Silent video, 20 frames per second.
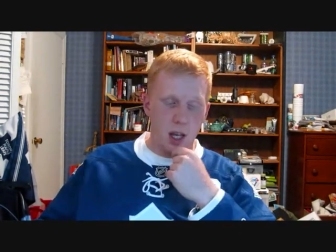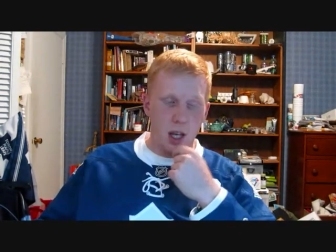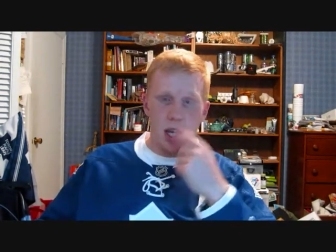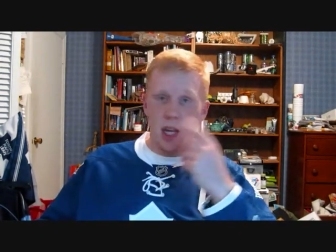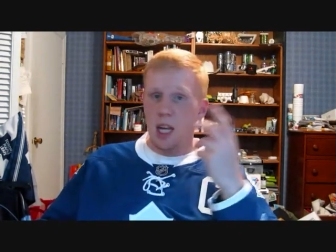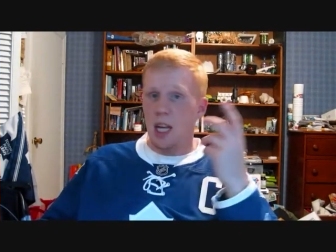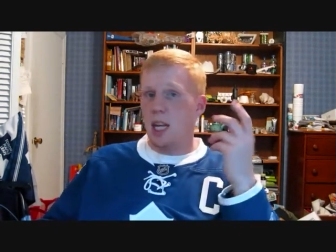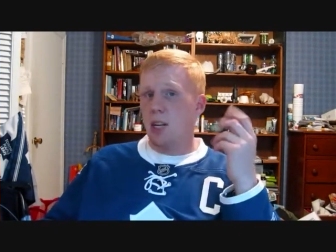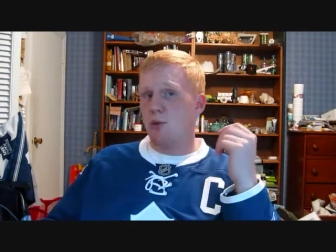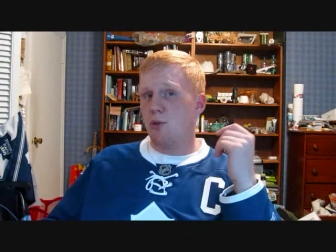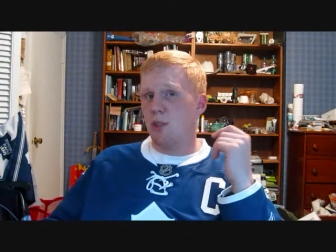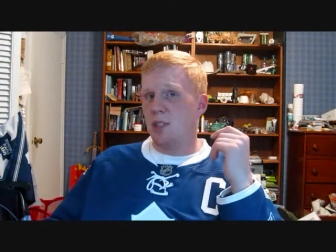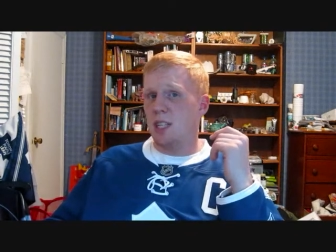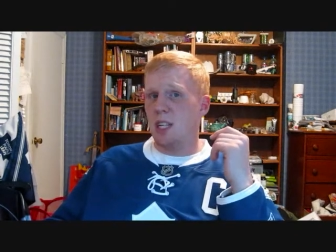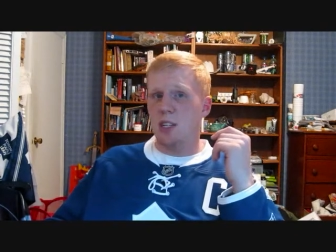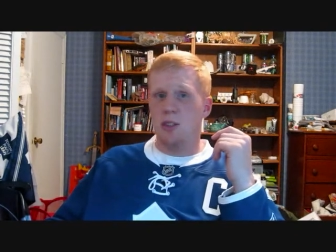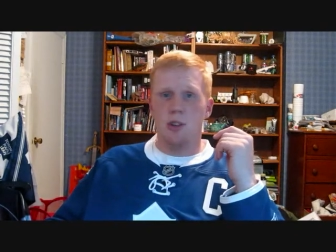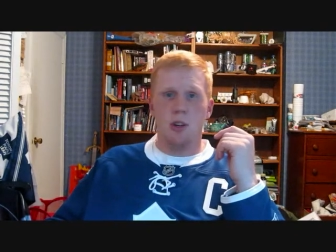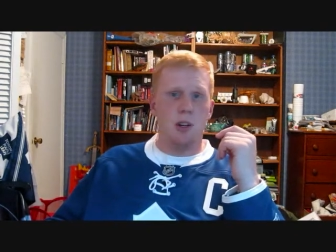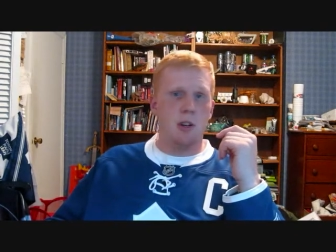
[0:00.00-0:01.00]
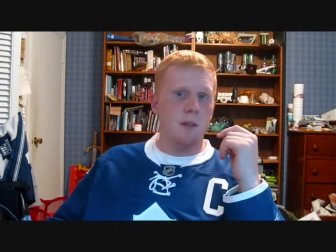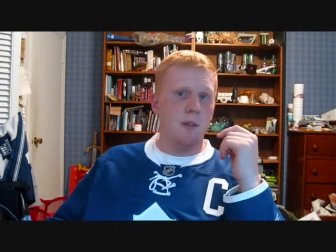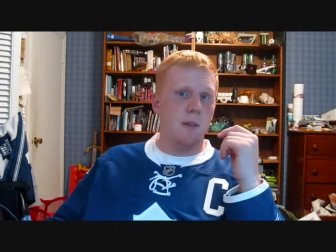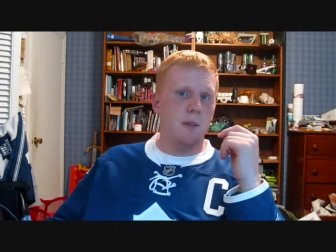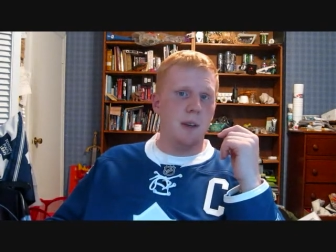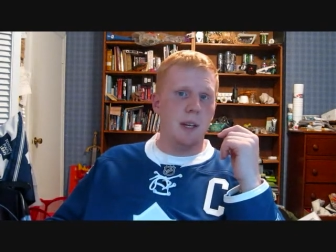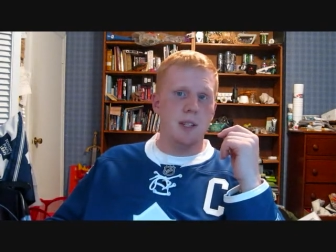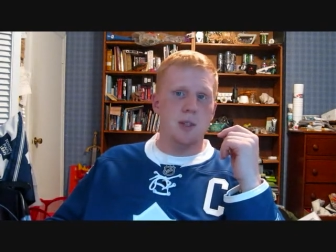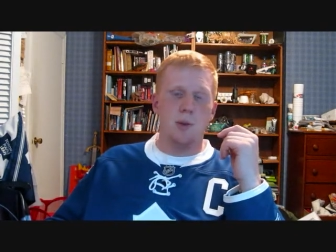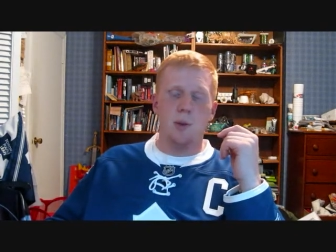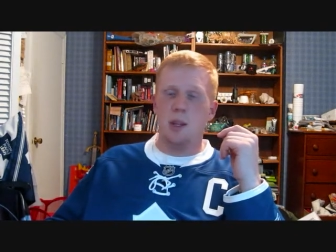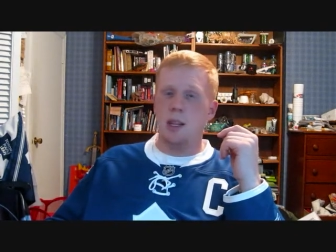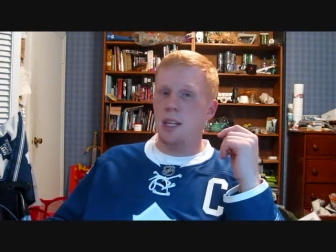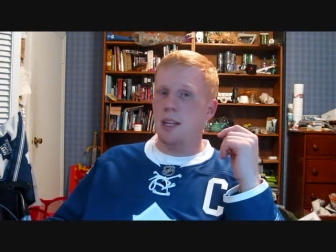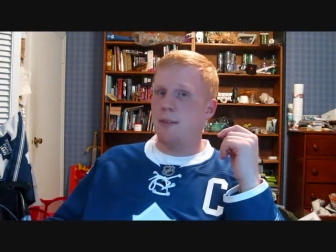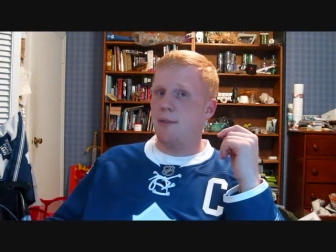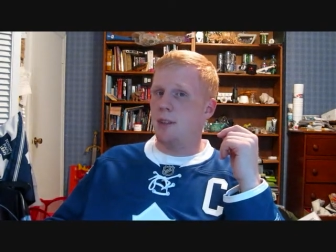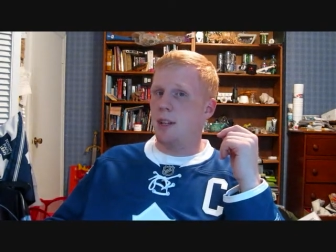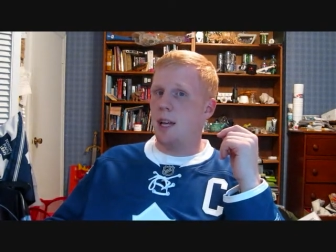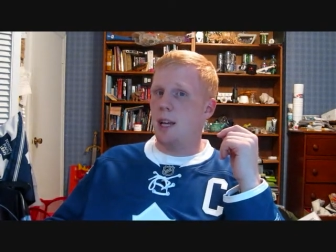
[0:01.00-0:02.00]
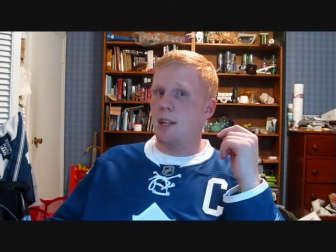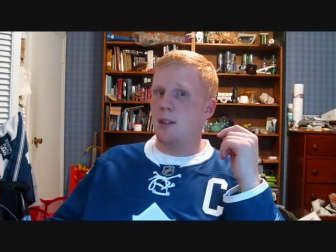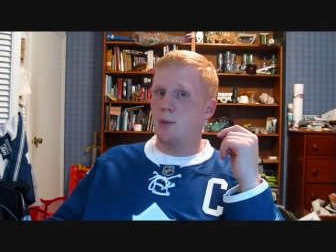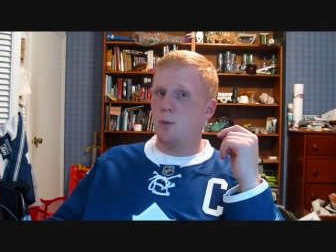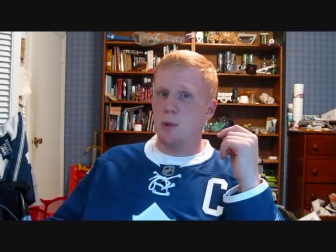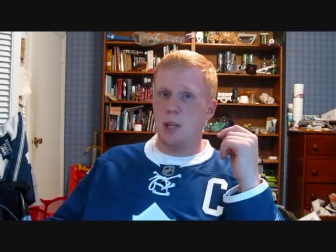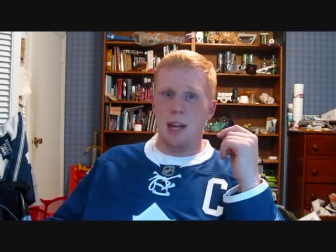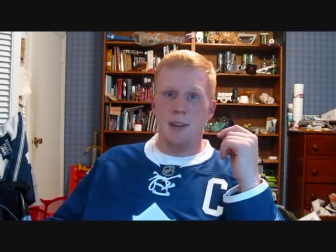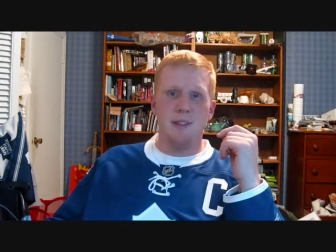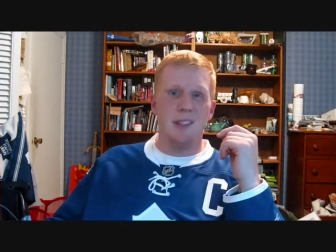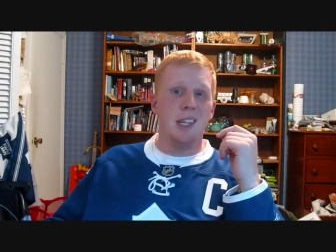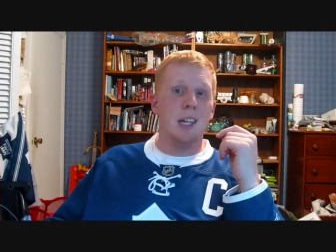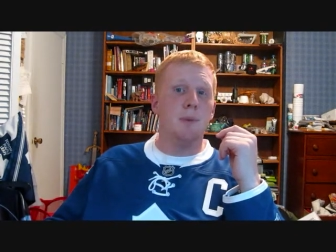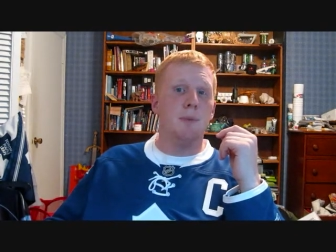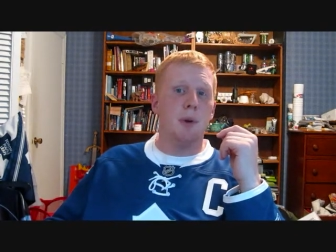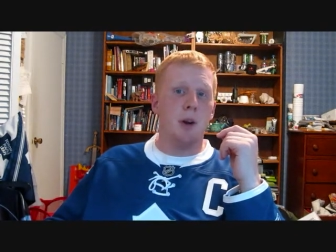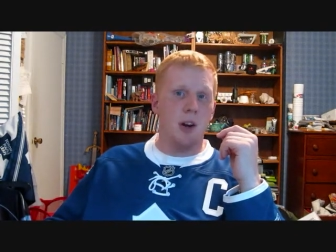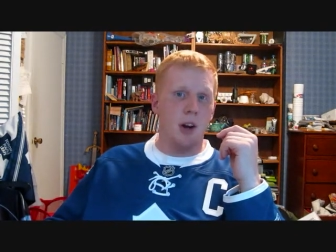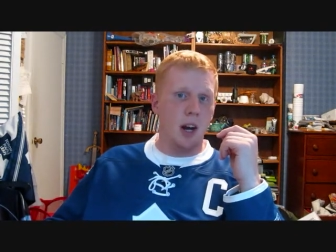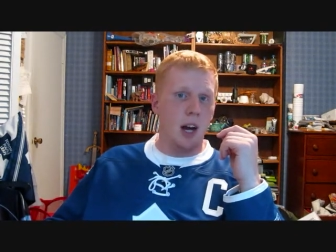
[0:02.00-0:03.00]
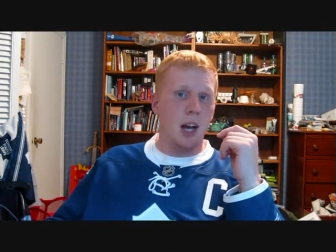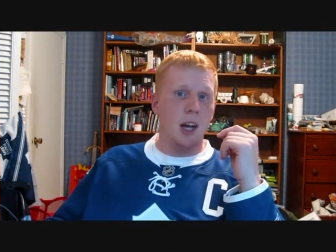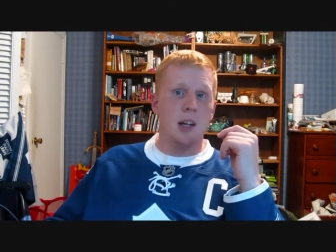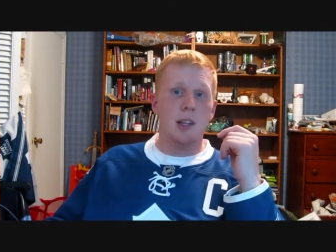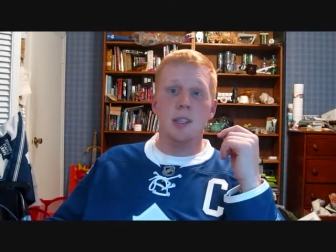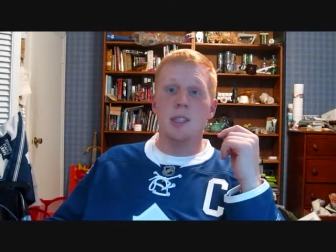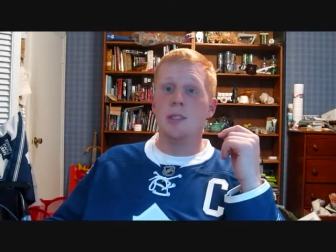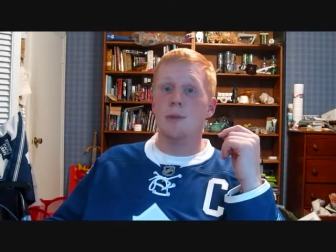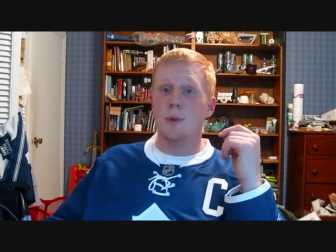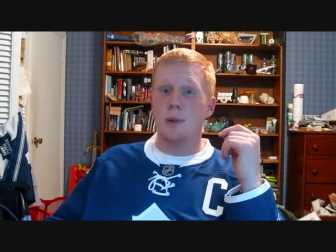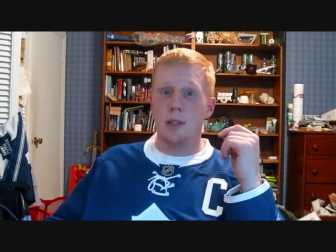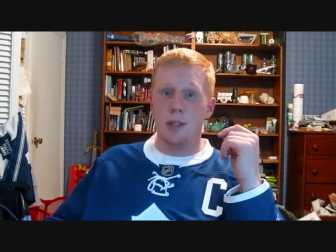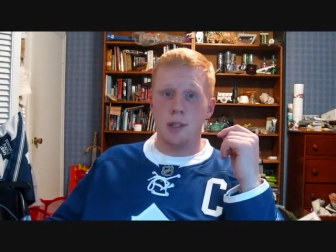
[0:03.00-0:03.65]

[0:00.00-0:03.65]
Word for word: Interesting turn of events with Leafland. We'll have to keep our eye on this one.